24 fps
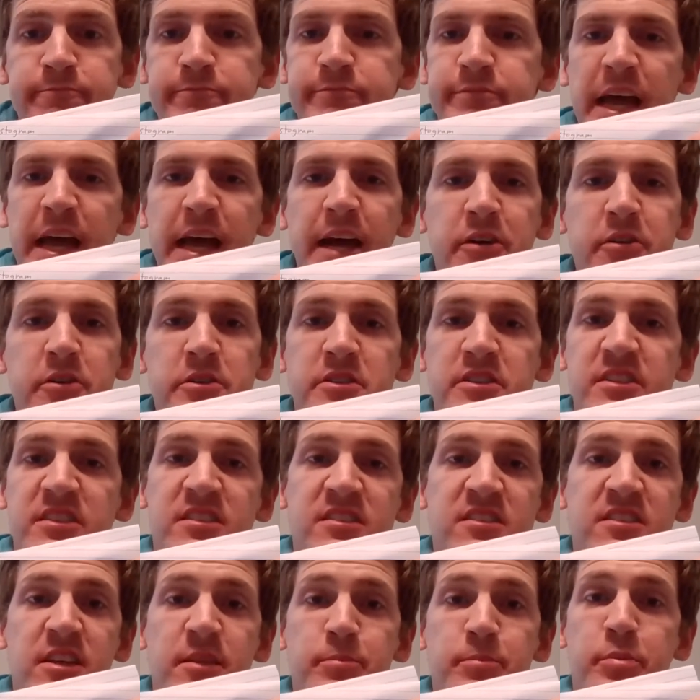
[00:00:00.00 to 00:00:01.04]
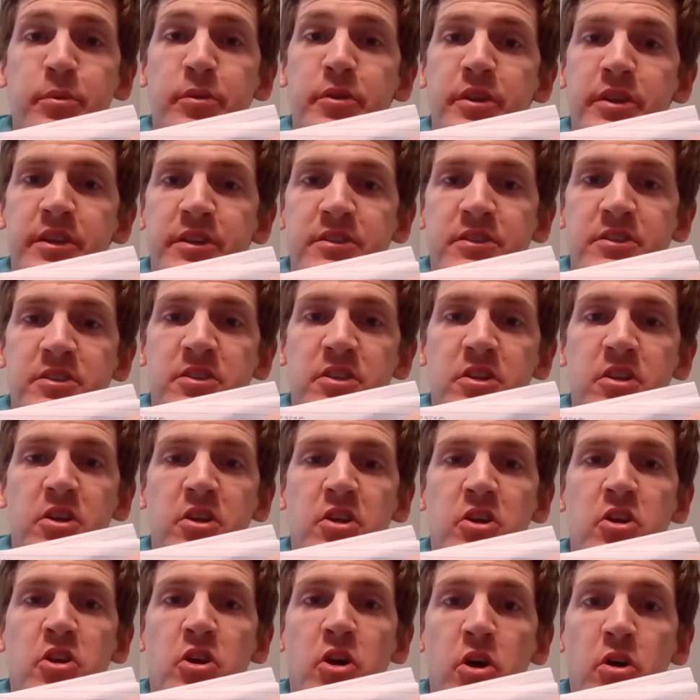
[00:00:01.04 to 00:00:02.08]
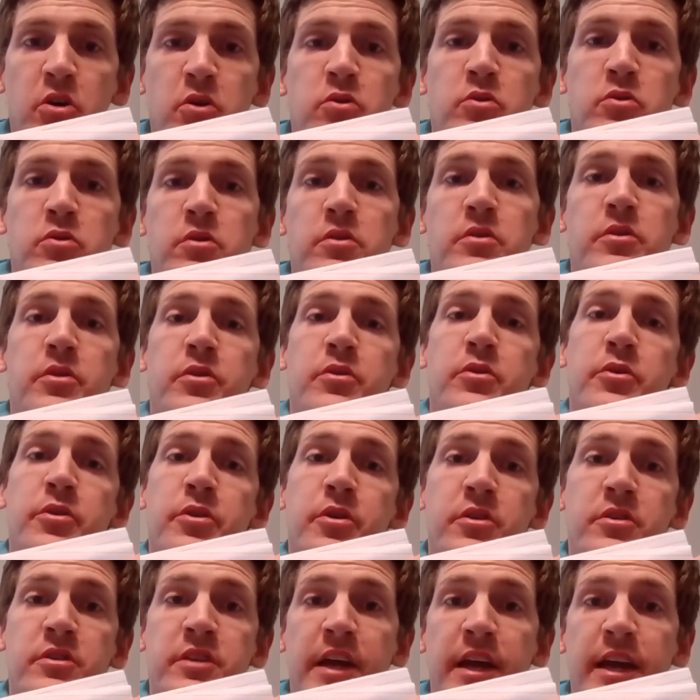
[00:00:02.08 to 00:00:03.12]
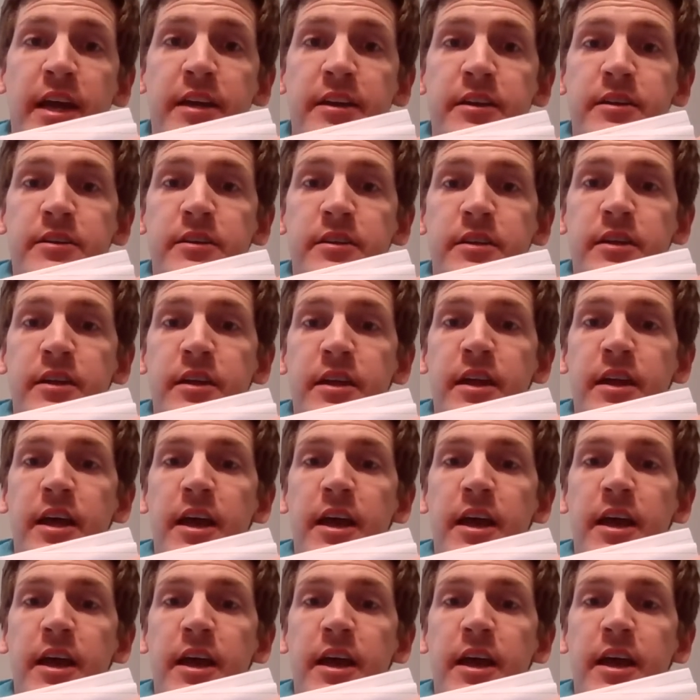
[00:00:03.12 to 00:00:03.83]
now it's as simple as go through your data